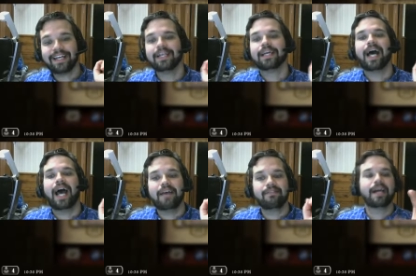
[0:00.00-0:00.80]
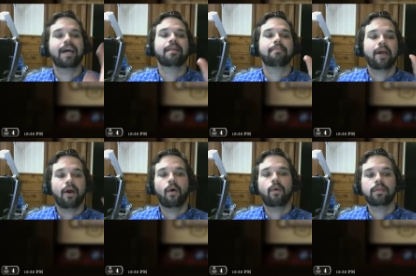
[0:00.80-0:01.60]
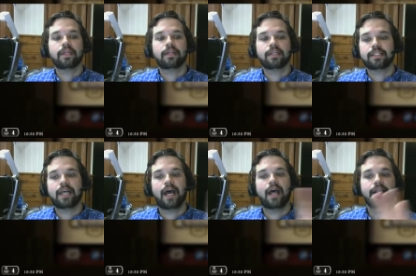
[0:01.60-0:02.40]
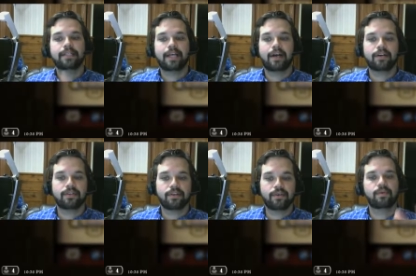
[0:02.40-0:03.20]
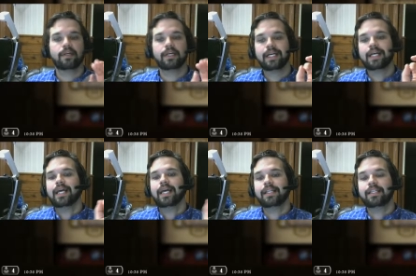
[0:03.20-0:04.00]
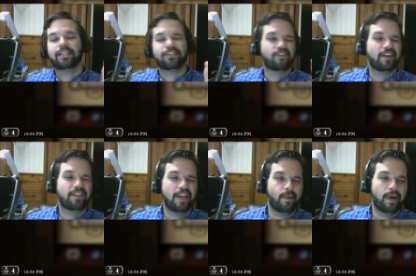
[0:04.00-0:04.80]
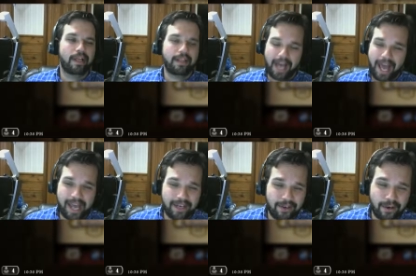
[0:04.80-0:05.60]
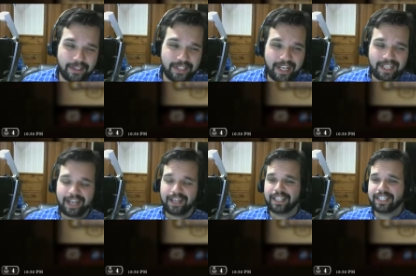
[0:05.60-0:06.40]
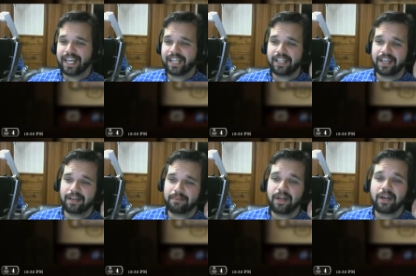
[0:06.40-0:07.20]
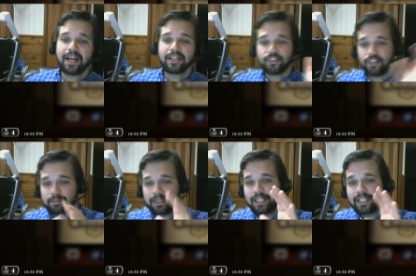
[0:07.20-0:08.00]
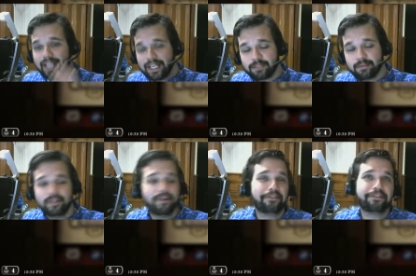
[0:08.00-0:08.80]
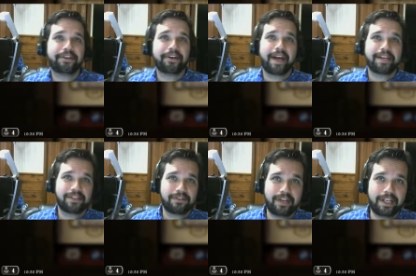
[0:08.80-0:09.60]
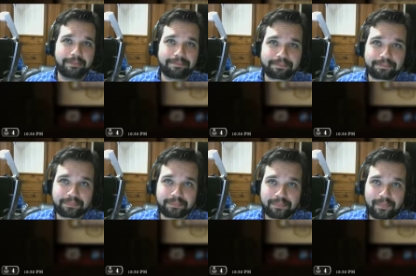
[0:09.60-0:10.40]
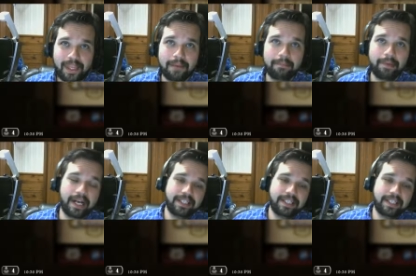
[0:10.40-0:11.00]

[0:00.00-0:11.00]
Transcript: I've got my own little Excel down here in the corner. It didn't stretch that well. I don't know exactly how to get that set up. Should be legible. Hopefully you guys can read it. But